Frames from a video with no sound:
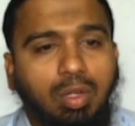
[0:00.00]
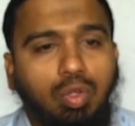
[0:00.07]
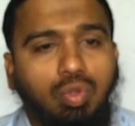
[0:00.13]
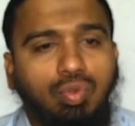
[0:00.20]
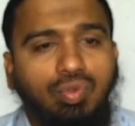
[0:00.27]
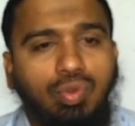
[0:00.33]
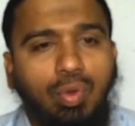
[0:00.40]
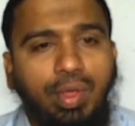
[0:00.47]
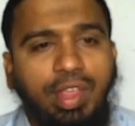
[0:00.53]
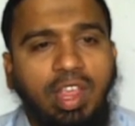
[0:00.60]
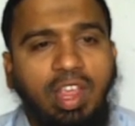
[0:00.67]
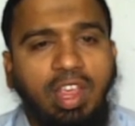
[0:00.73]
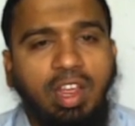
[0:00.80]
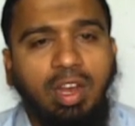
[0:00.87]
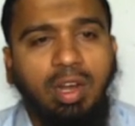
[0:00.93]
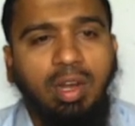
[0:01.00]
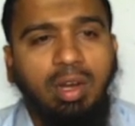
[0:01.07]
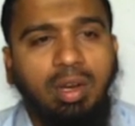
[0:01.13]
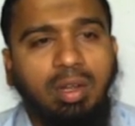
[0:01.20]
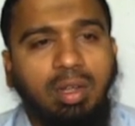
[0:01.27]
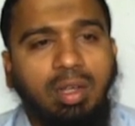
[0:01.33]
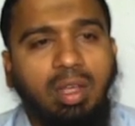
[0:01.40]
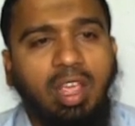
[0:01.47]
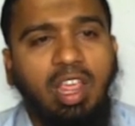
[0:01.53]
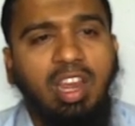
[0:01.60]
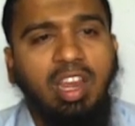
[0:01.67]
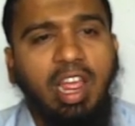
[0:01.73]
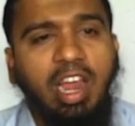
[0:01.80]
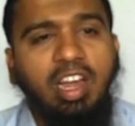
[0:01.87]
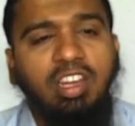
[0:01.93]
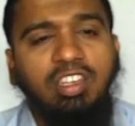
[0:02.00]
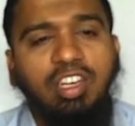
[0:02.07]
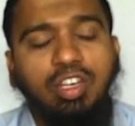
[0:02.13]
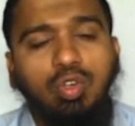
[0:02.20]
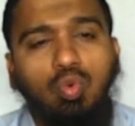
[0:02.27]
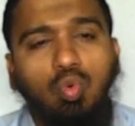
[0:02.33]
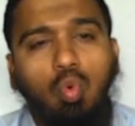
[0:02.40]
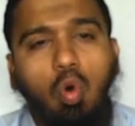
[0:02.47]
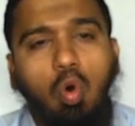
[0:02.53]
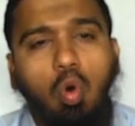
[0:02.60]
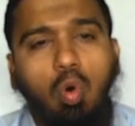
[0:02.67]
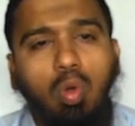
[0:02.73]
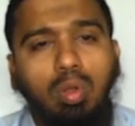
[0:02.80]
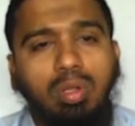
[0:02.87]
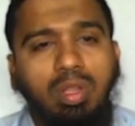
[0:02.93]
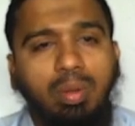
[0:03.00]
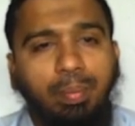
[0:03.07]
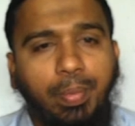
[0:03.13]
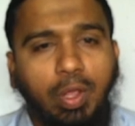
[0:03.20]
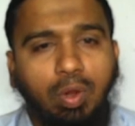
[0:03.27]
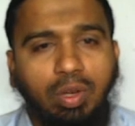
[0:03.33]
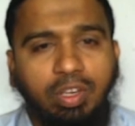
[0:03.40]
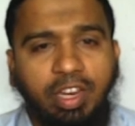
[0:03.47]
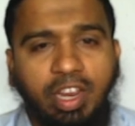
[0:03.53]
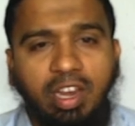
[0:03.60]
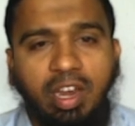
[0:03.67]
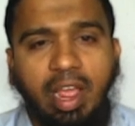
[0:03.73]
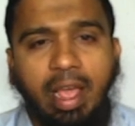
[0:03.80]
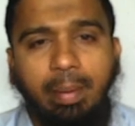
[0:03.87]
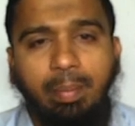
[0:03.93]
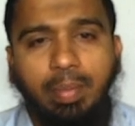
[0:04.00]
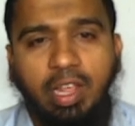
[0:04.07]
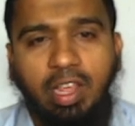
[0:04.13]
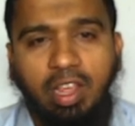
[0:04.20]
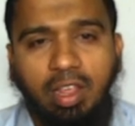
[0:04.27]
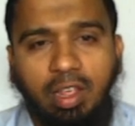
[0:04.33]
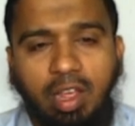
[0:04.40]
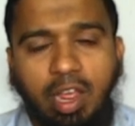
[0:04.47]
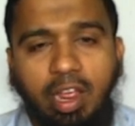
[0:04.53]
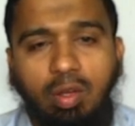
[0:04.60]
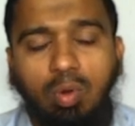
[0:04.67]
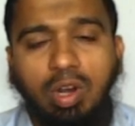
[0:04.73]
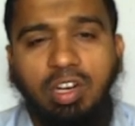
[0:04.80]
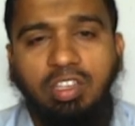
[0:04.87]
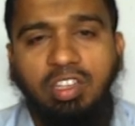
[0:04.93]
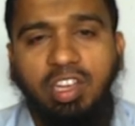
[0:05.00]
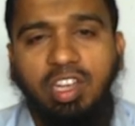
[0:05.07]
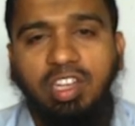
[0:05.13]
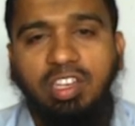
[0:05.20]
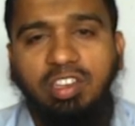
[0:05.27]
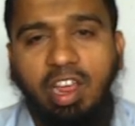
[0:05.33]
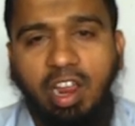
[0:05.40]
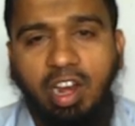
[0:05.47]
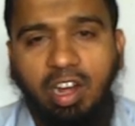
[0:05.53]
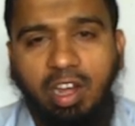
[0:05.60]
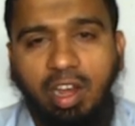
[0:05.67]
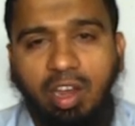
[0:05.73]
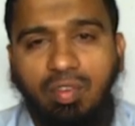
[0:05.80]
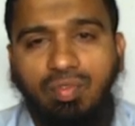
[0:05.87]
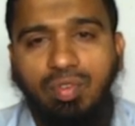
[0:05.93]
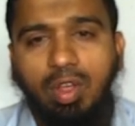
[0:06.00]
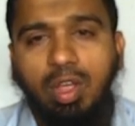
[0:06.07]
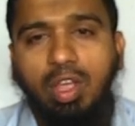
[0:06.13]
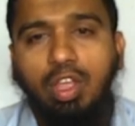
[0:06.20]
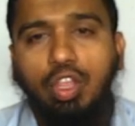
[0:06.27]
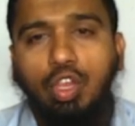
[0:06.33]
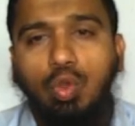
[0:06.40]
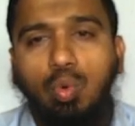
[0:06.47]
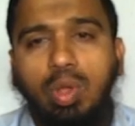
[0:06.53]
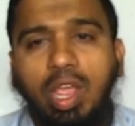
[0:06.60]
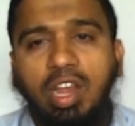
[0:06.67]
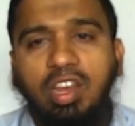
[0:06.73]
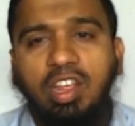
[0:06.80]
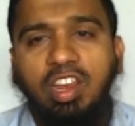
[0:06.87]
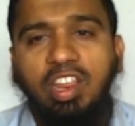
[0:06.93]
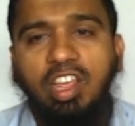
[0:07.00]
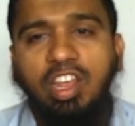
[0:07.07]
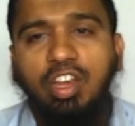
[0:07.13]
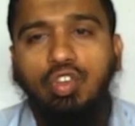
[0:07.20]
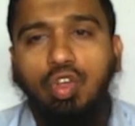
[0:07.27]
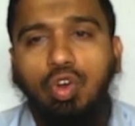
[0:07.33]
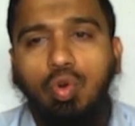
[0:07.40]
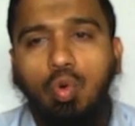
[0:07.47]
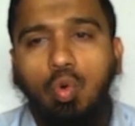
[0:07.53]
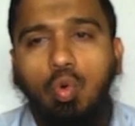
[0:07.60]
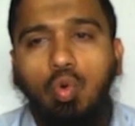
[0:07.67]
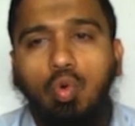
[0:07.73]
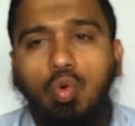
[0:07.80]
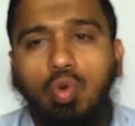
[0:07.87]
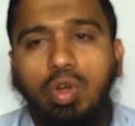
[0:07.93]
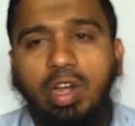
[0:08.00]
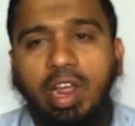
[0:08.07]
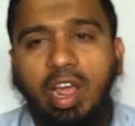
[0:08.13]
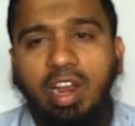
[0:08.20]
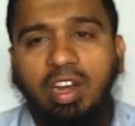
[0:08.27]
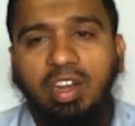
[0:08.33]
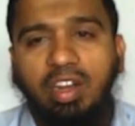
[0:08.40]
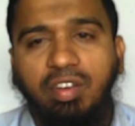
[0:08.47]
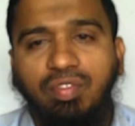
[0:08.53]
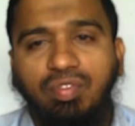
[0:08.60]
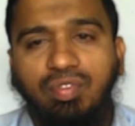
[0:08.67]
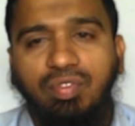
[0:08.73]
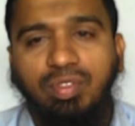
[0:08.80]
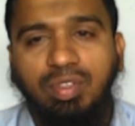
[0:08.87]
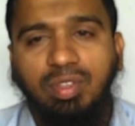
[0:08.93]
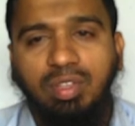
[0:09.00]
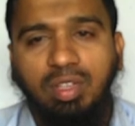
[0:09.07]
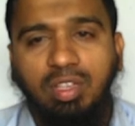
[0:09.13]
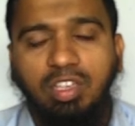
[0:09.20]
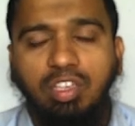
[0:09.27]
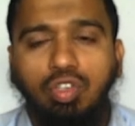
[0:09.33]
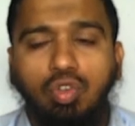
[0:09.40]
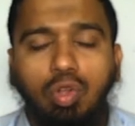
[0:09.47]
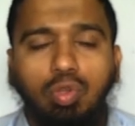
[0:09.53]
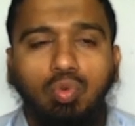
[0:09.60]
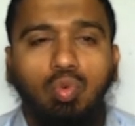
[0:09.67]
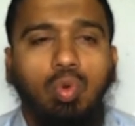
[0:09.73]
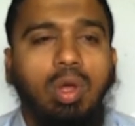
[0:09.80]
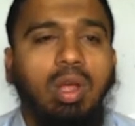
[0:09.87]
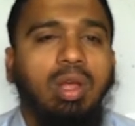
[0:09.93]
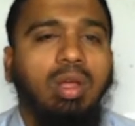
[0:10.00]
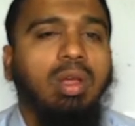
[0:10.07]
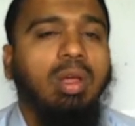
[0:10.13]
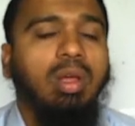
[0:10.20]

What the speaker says: so here, in addition to all the built-in AngularJS directive, you can create your own directive. This is also a